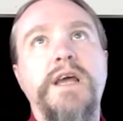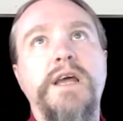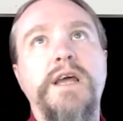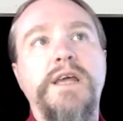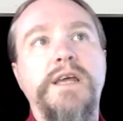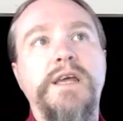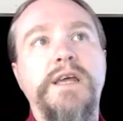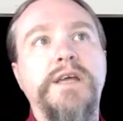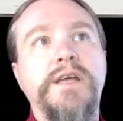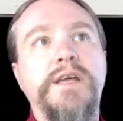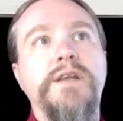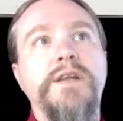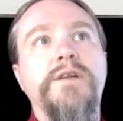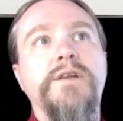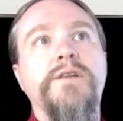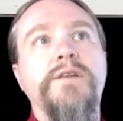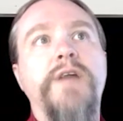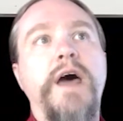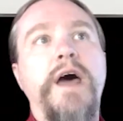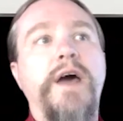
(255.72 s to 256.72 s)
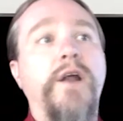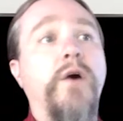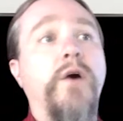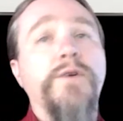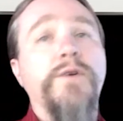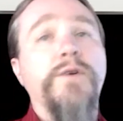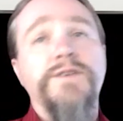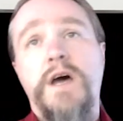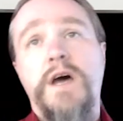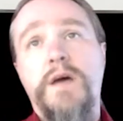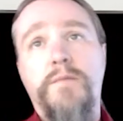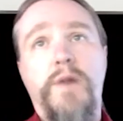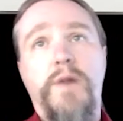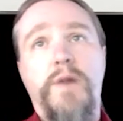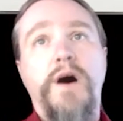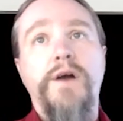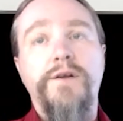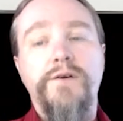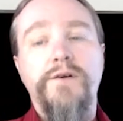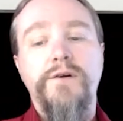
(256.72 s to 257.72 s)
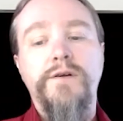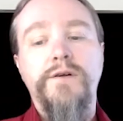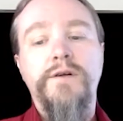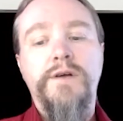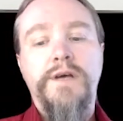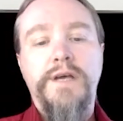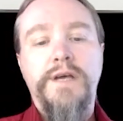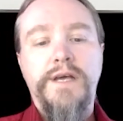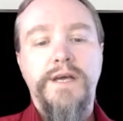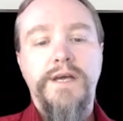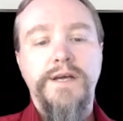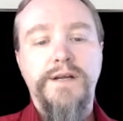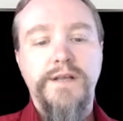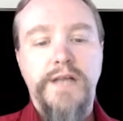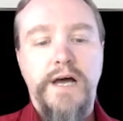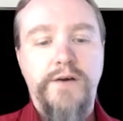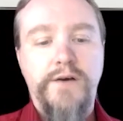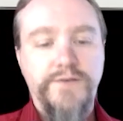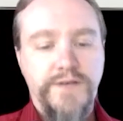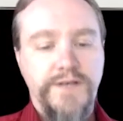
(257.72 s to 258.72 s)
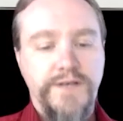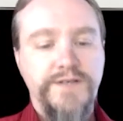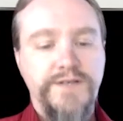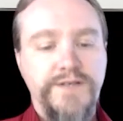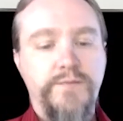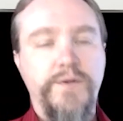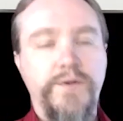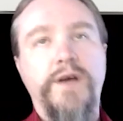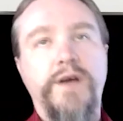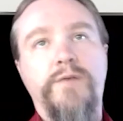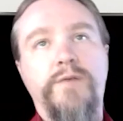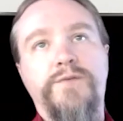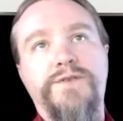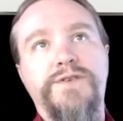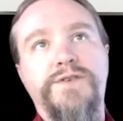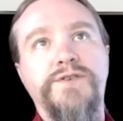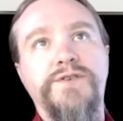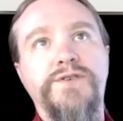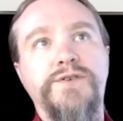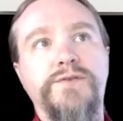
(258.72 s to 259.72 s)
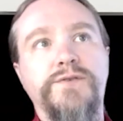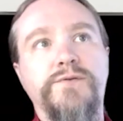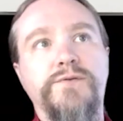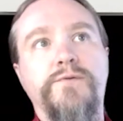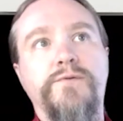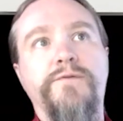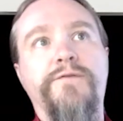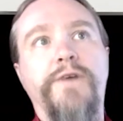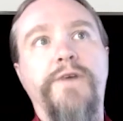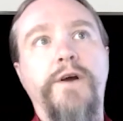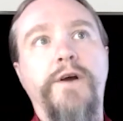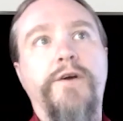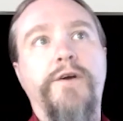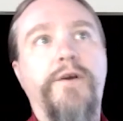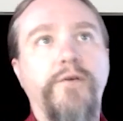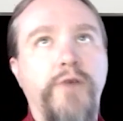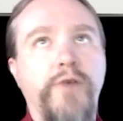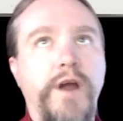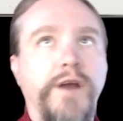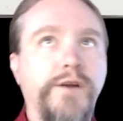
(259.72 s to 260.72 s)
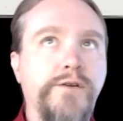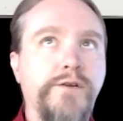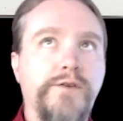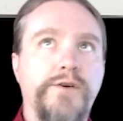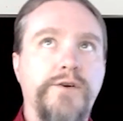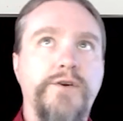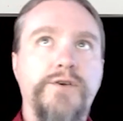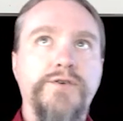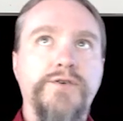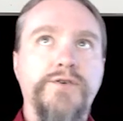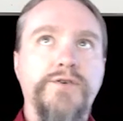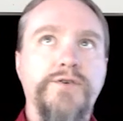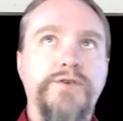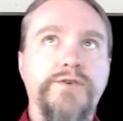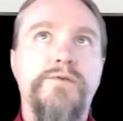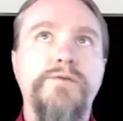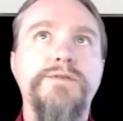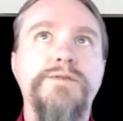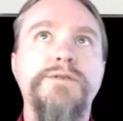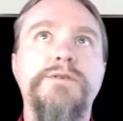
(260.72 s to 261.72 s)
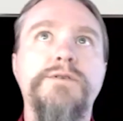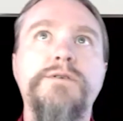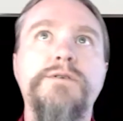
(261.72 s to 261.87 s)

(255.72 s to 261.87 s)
in that OSI model, it allows us to be able to do very granular controls.